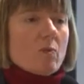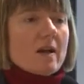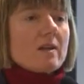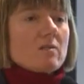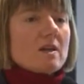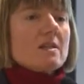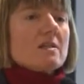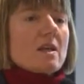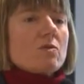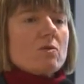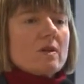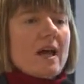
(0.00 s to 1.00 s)
one of the reasons
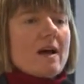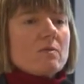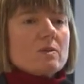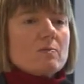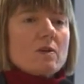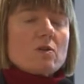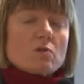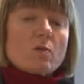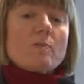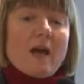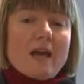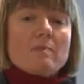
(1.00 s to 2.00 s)
they threw it out was because
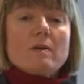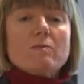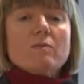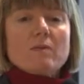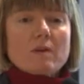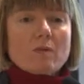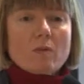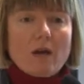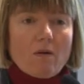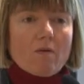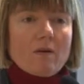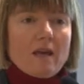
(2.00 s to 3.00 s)
we pay people very
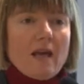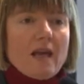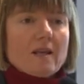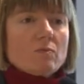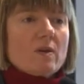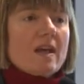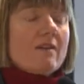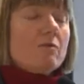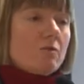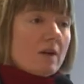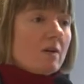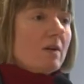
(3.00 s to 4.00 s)
well and we have
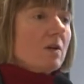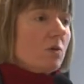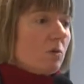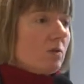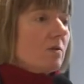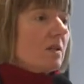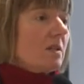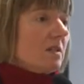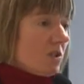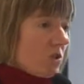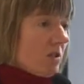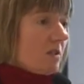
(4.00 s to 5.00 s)
very good
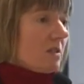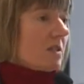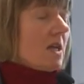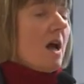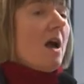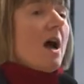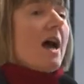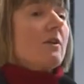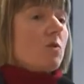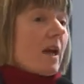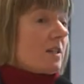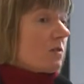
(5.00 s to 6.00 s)
conditions
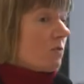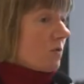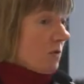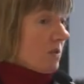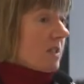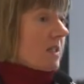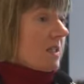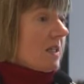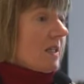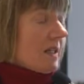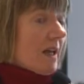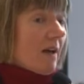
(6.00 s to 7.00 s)
and great diversity
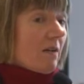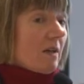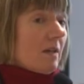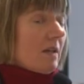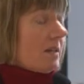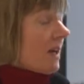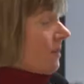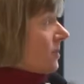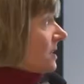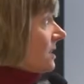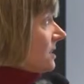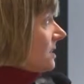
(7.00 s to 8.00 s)
in our
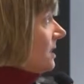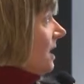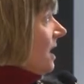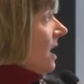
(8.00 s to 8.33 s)
business.